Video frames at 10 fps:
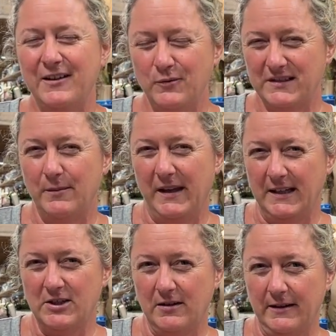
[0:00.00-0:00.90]

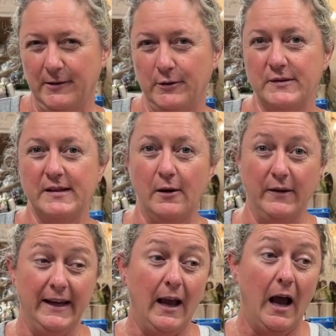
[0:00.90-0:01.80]
diminished a little.
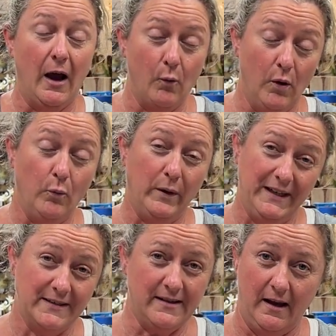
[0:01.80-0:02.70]
So what we
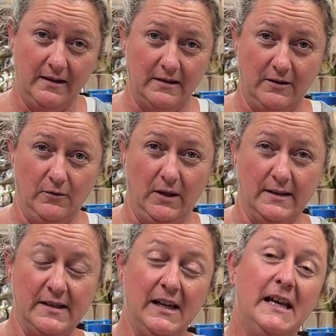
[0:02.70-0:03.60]
decided to do
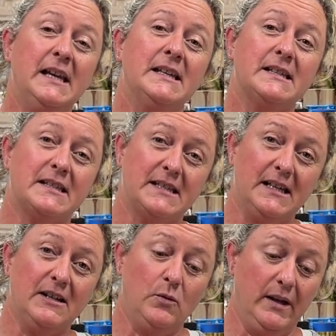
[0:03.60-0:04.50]
was
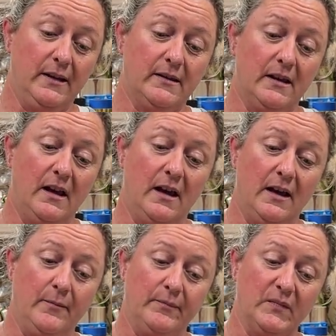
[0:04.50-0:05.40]
stick with
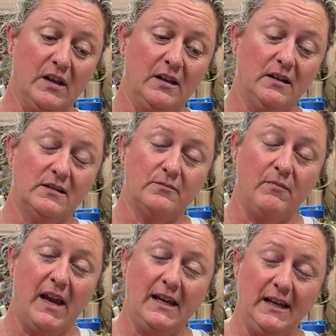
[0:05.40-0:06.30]

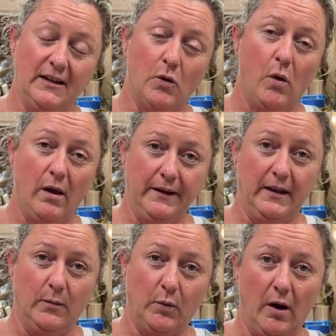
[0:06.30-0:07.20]
making the quality of
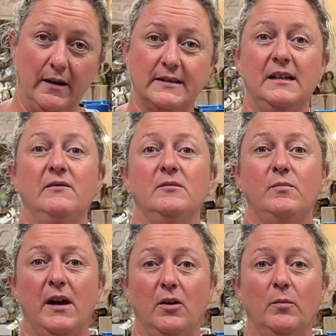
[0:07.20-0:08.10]
the product even
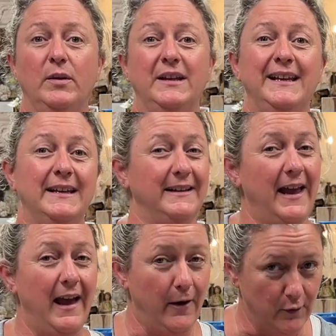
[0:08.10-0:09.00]
better, but
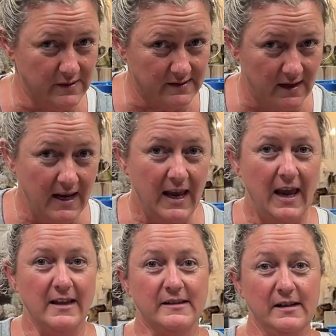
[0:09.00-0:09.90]
in-house.
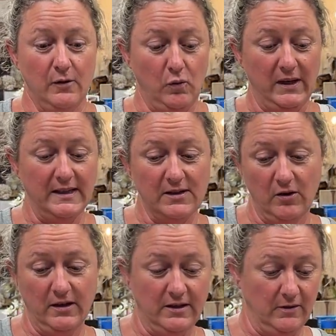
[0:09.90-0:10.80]
And so we
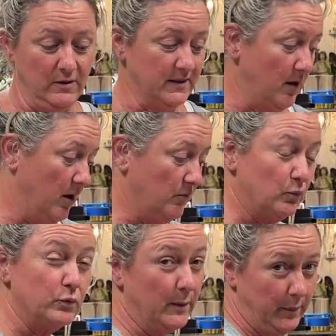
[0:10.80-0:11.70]
started doing what's called
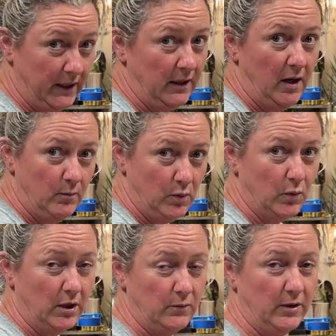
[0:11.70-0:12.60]
ripping a
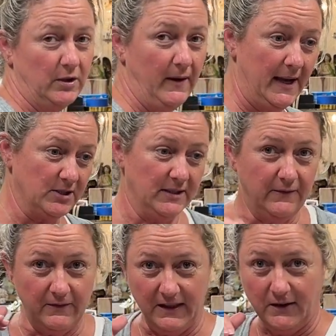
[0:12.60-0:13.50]
board, where you actually
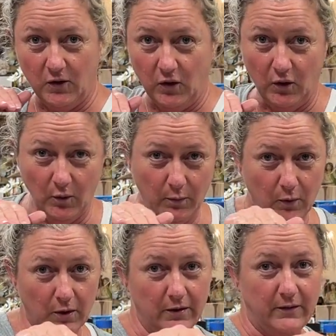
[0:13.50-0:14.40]
feed a whole
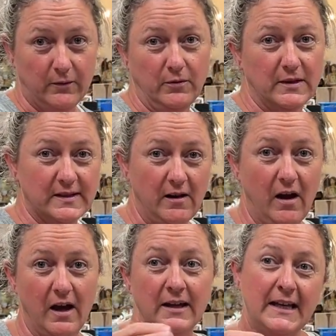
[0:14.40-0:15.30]
board through a
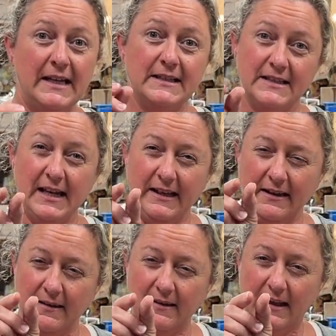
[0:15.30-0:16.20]
saw to take
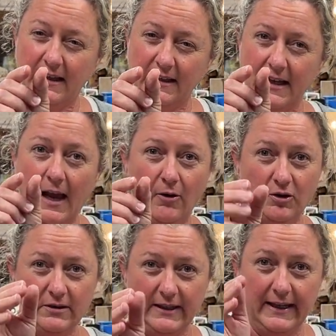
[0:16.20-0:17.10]
the thin
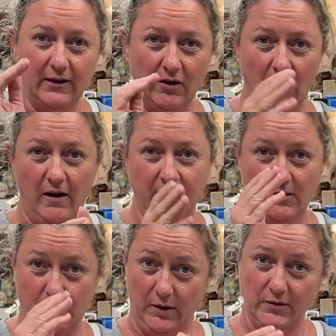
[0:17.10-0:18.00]
outer layer off
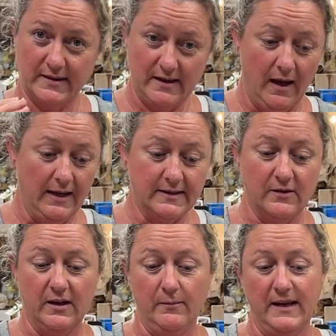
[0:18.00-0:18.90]
on both sides so
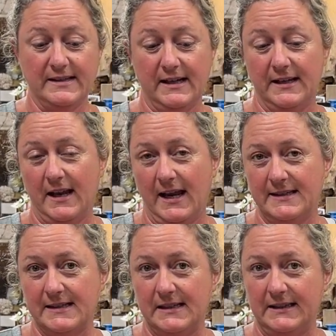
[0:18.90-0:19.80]
that it makes it a
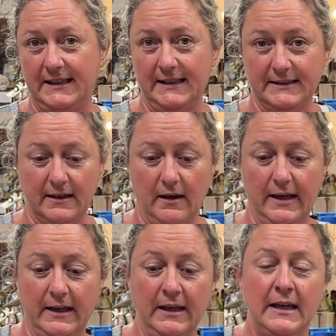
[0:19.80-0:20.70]
nice clean cut,